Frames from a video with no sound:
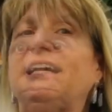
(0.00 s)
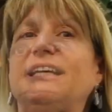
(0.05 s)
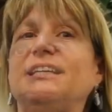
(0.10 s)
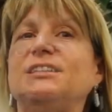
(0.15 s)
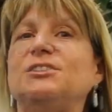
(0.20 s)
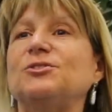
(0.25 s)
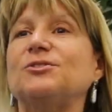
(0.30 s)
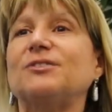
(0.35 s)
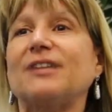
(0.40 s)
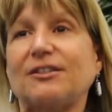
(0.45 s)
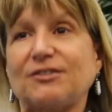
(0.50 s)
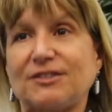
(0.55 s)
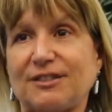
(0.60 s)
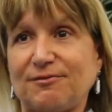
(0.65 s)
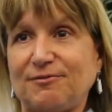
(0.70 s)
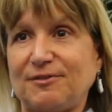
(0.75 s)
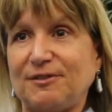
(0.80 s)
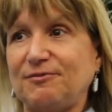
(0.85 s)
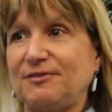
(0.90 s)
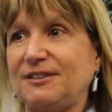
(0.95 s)
In
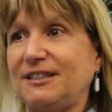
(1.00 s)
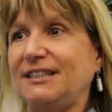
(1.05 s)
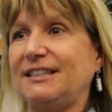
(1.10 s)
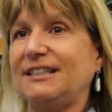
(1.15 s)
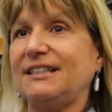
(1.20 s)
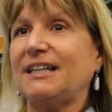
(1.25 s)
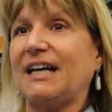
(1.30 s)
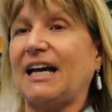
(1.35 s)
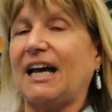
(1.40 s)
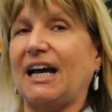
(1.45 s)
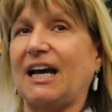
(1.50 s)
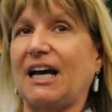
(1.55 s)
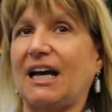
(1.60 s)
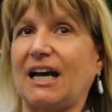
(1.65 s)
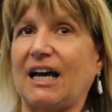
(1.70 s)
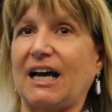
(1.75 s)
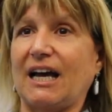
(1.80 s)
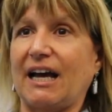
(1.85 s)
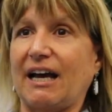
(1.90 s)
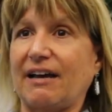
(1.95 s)
2015,
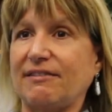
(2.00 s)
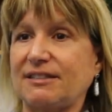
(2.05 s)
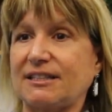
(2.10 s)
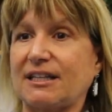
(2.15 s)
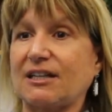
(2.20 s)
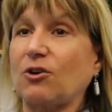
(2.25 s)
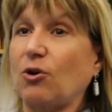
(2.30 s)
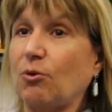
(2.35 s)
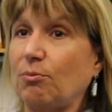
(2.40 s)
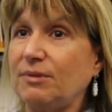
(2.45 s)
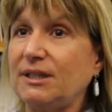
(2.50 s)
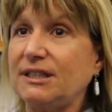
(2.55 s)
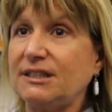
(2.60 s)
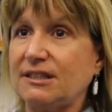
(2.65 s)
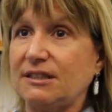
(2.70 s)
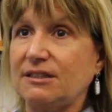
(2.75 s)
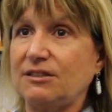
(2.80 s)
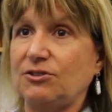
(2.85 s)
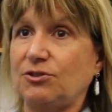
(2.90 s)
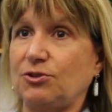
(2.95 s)
EFSA
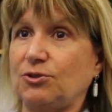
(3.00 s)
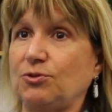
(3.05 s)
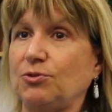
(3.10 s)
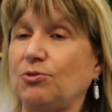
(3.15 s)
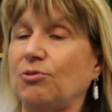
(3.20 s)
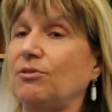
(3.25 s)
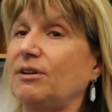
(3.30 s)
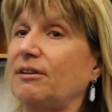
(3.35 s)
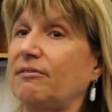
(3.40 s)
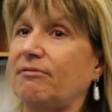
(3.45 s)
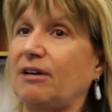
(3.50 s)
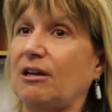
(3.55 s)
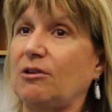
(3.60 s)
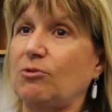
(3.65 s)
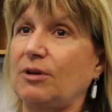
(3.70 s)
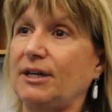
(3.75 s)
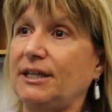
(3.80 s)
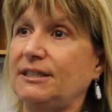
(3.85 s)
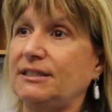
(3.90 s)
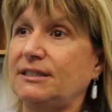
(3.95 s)
committed to
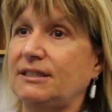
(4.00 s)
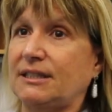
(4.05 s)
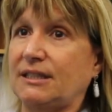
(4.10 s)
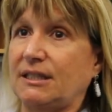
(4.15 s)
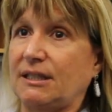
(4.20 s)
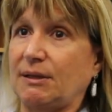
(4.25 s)
reevaluate